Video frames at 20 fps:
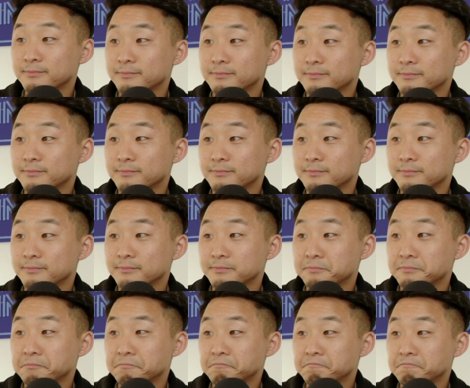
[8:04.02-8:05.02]

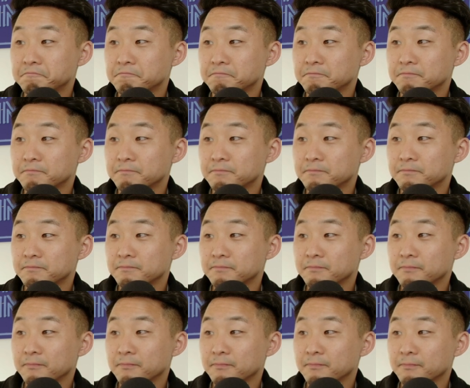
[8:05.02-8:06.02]

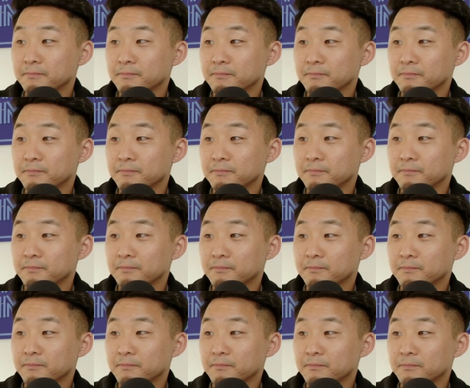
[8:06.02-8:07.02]

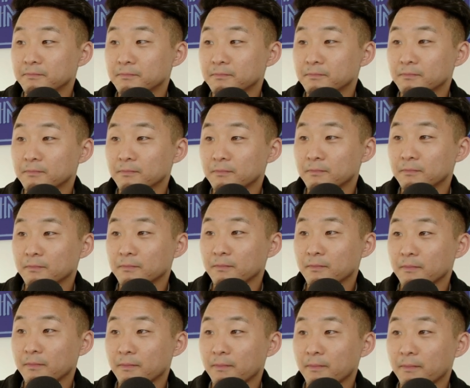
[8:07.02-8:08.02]

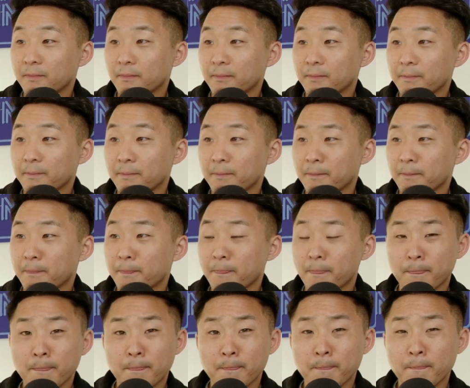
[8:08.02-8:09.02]

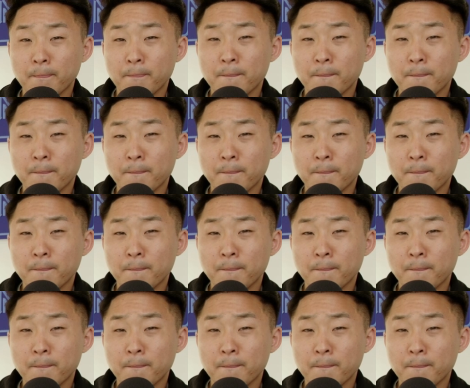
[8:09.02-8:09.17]
No words are spoken by the person on screen.